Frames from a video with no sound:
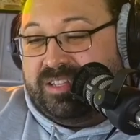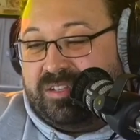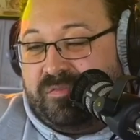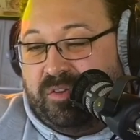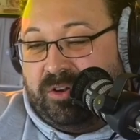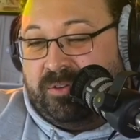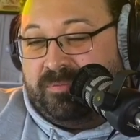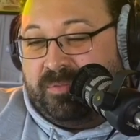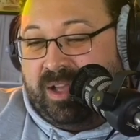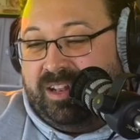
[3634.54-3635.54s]
is fun.
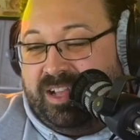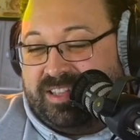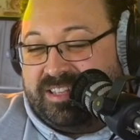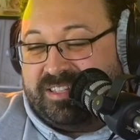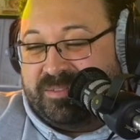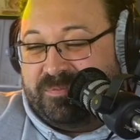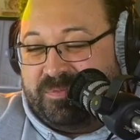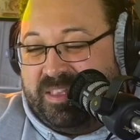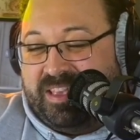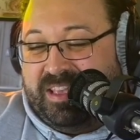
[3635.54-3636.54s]
I like this.
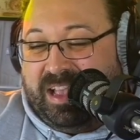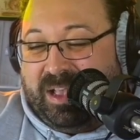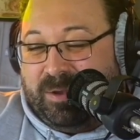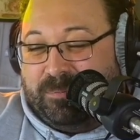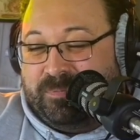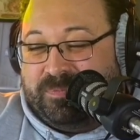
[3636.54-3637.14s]
I'm